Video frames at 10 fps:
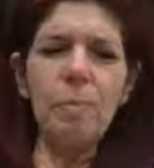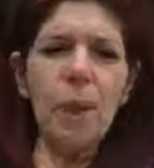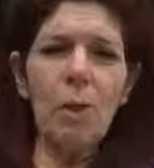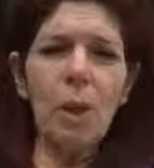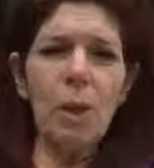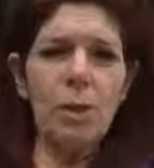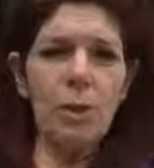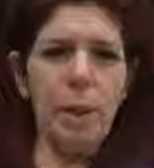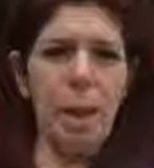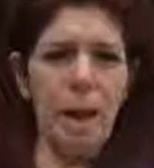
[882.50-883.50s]
what are you
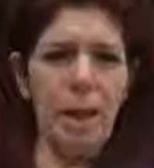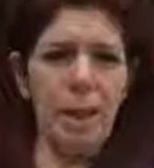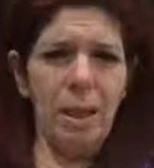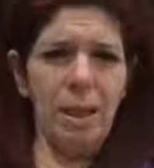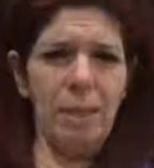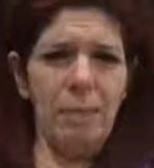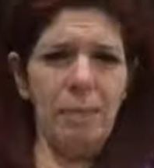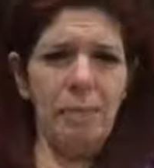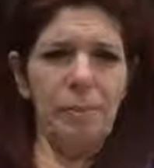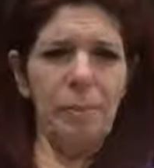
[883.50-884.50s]
doing hiding?
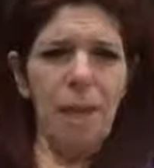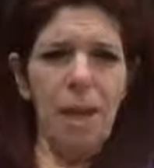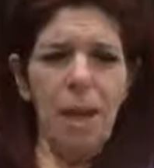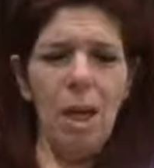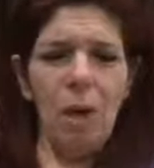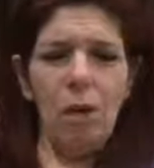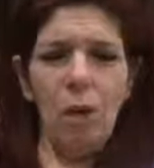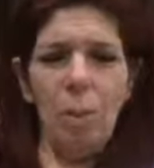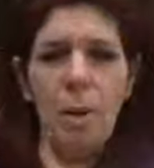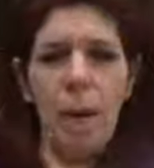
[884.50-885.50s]

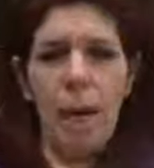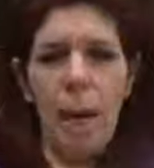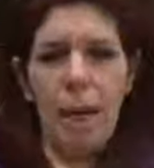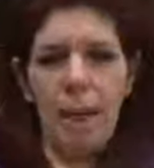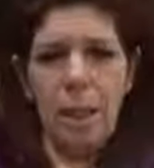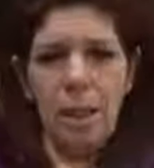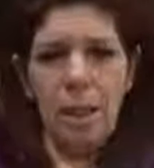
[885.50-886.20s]
So I'm not hiding.